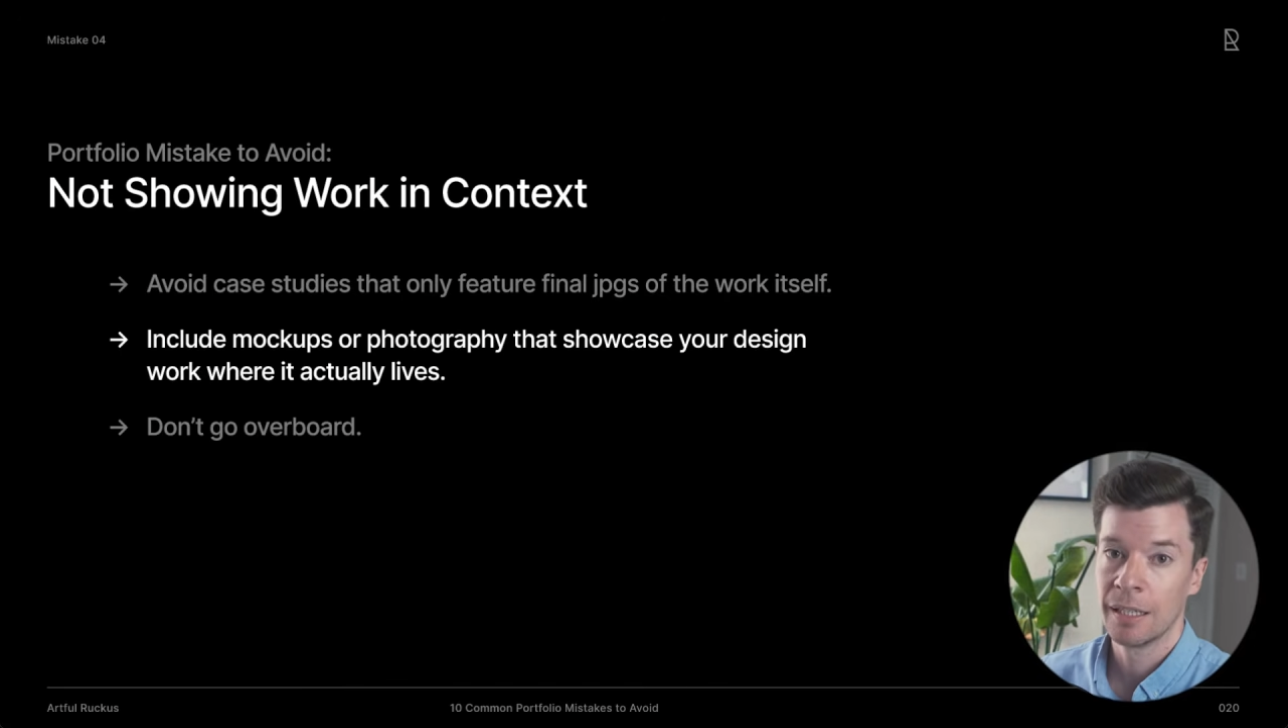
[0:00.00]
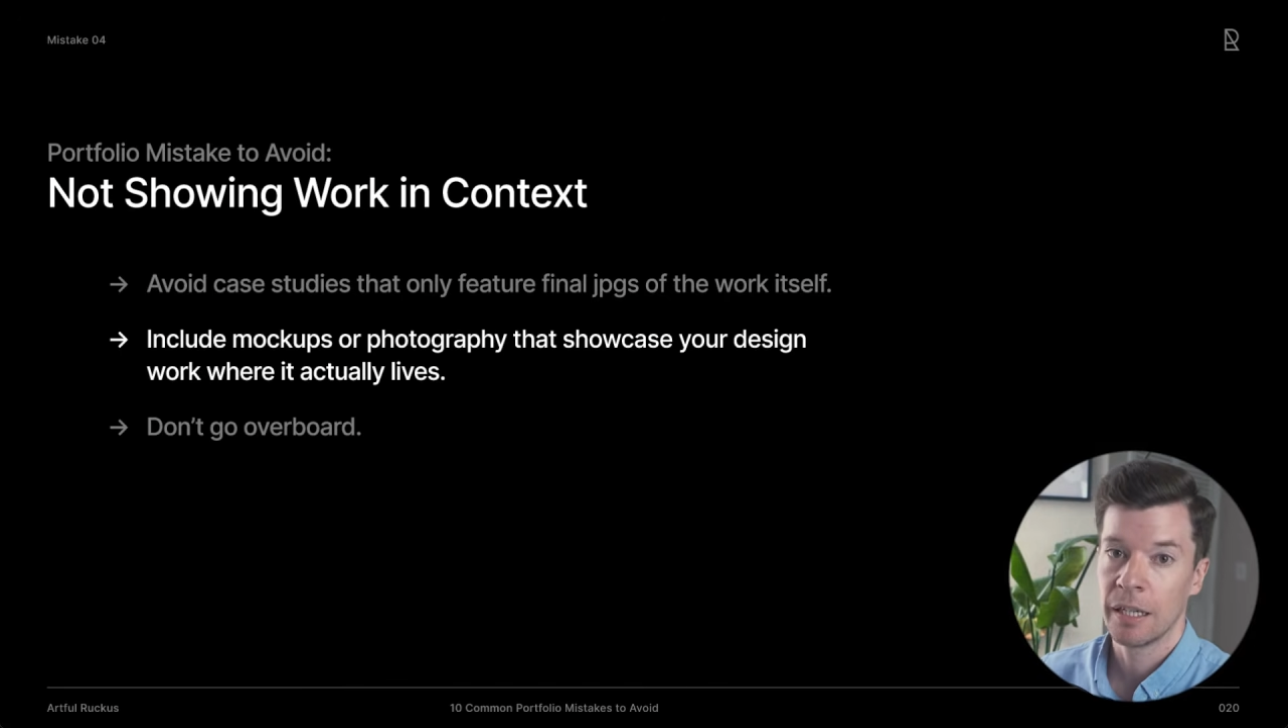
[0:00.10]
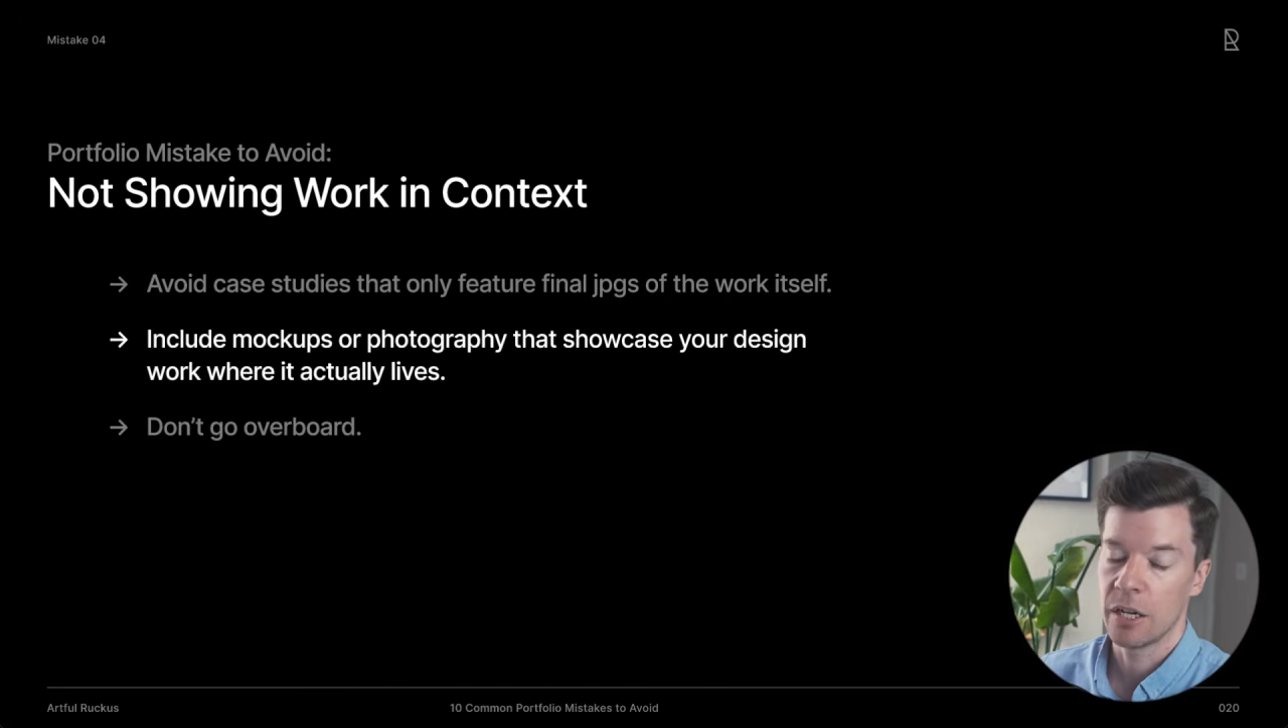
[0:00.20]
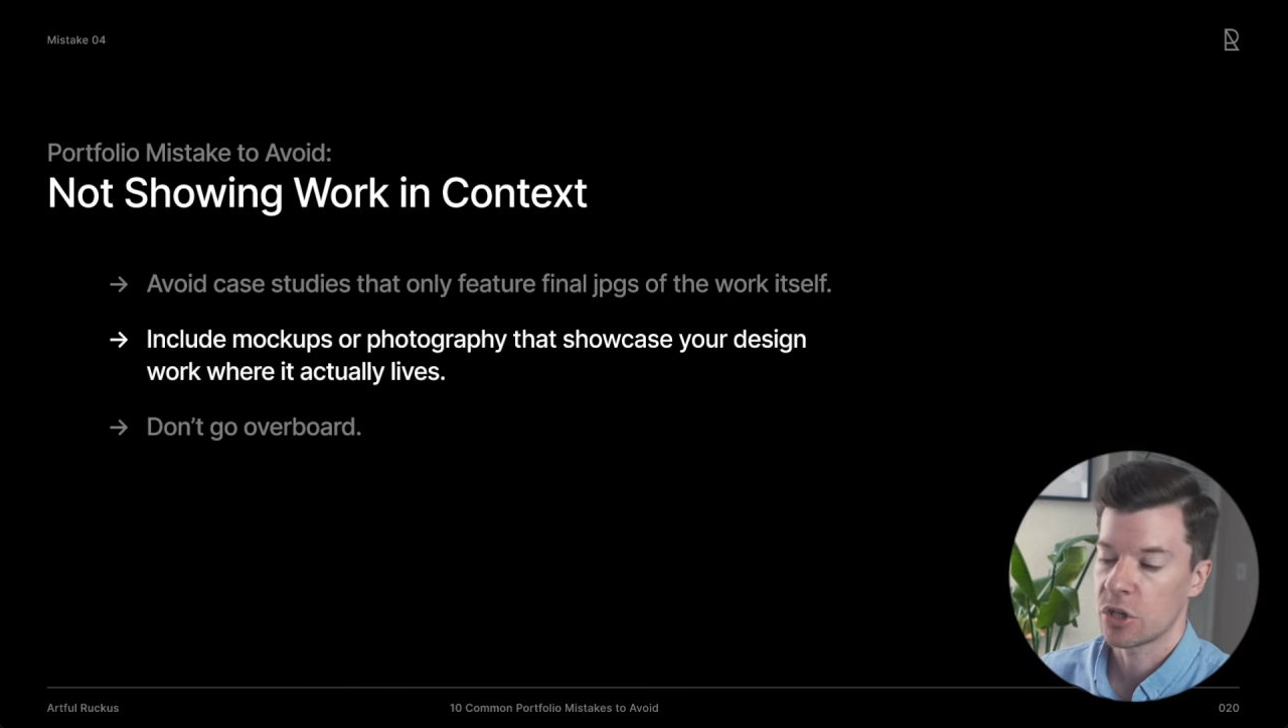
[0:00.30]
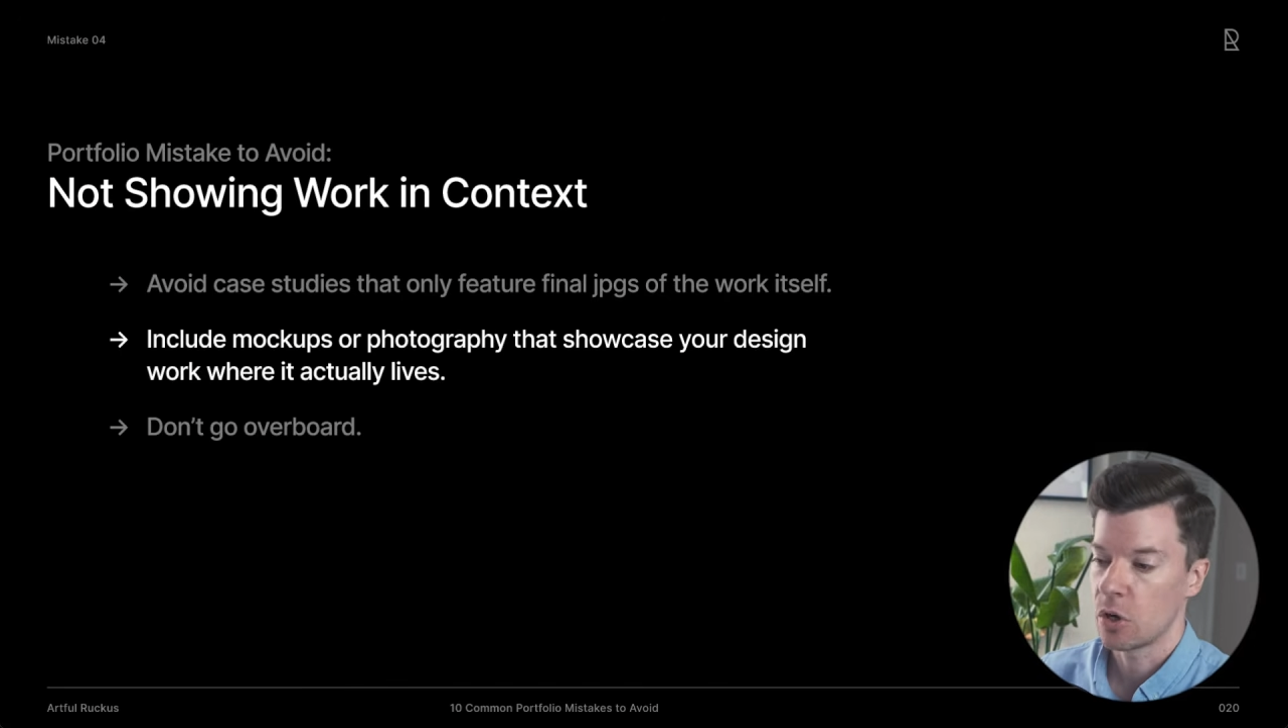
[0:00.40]

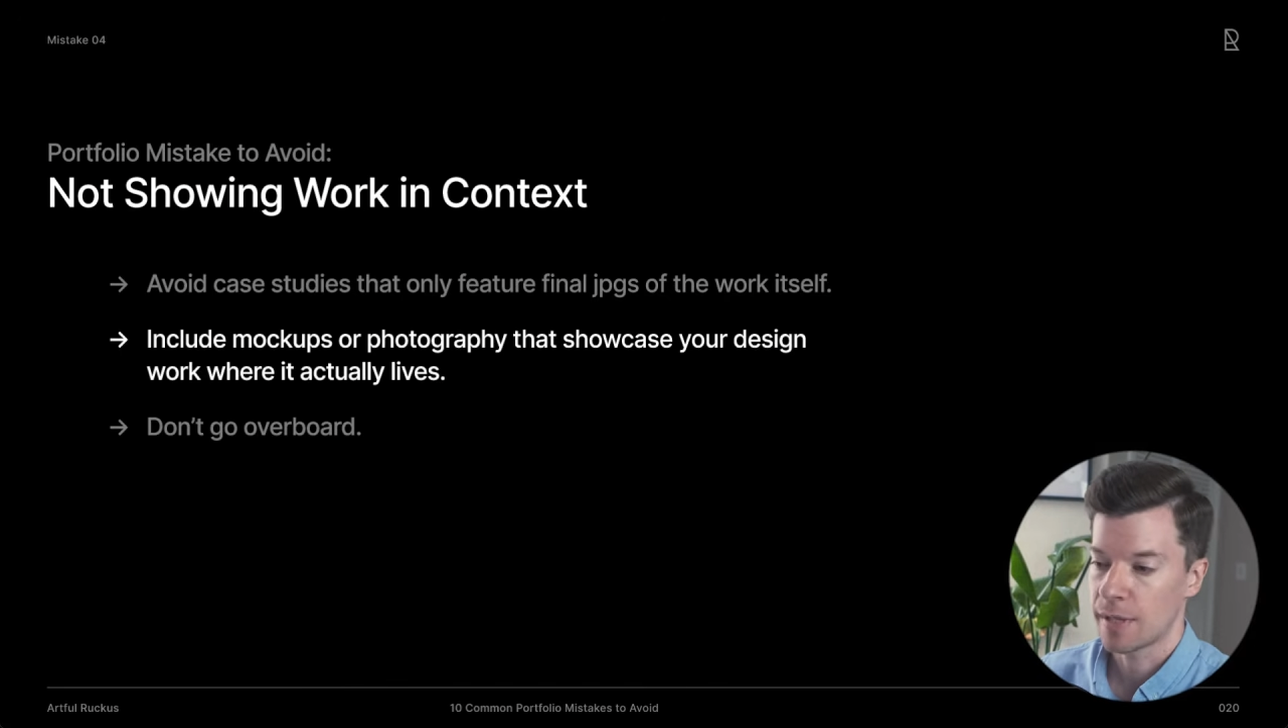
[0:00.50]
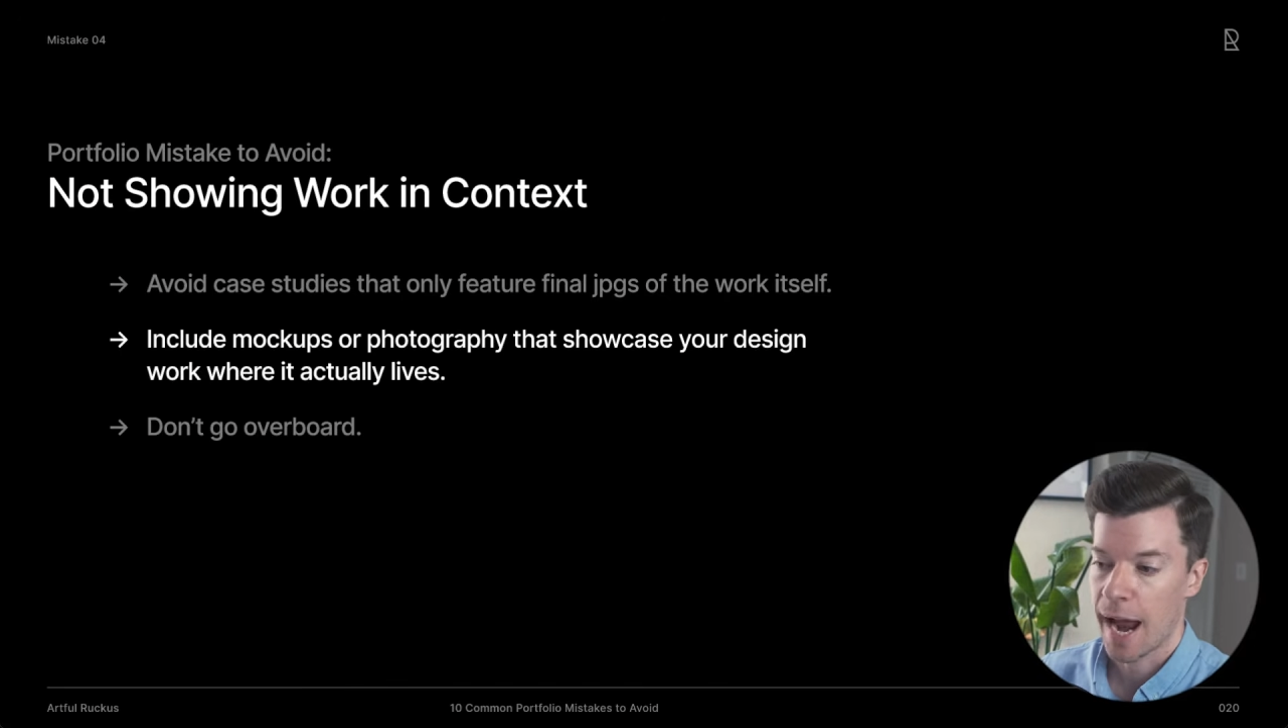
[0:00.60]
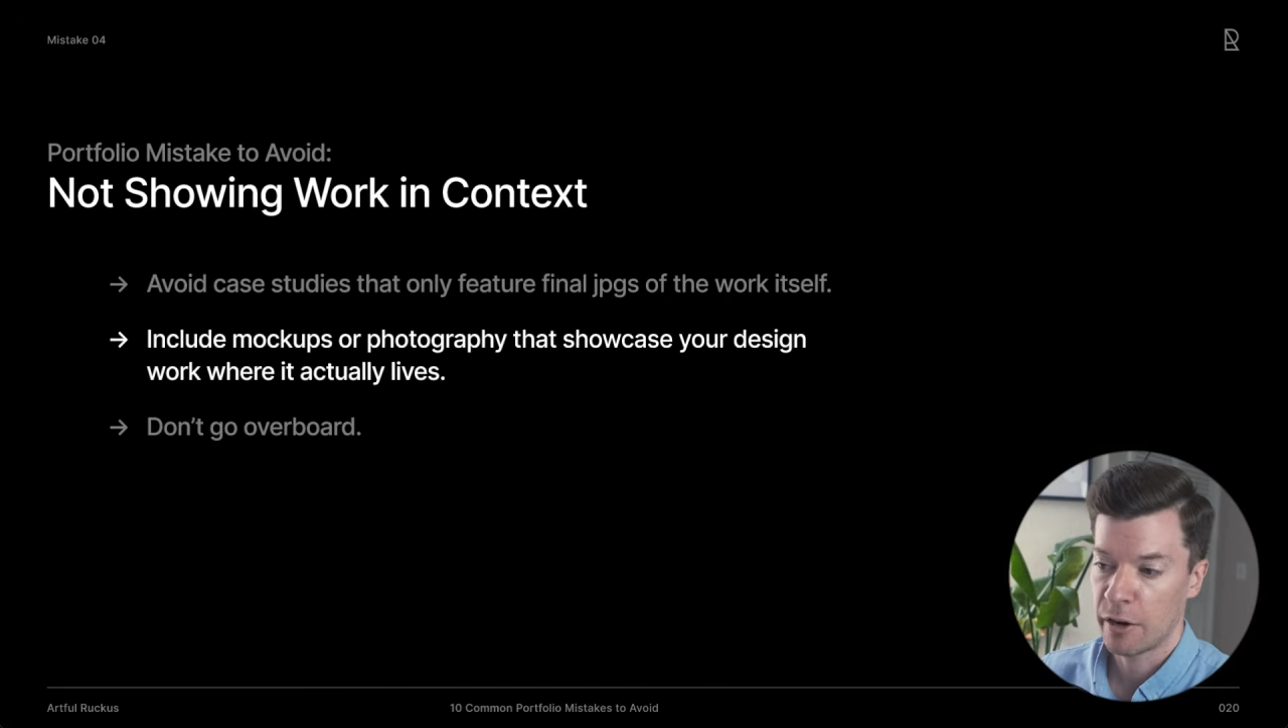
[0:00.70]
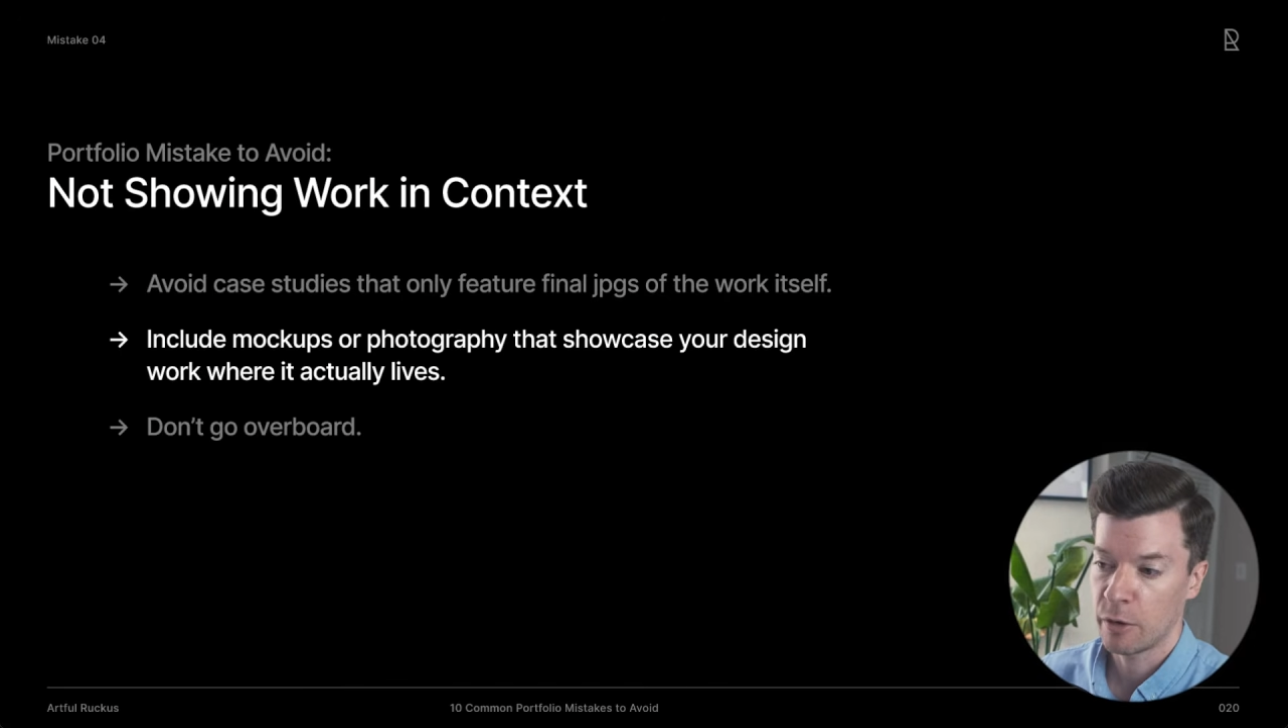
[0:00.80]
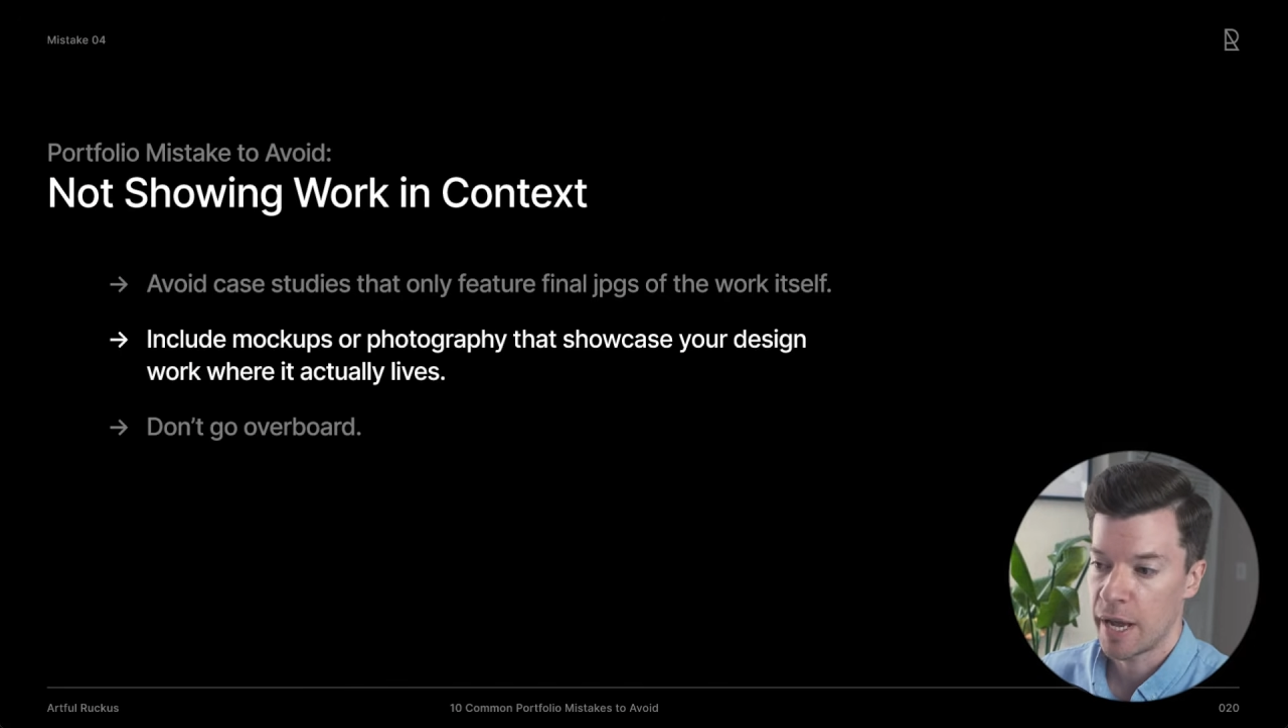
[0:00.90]
It shows hiring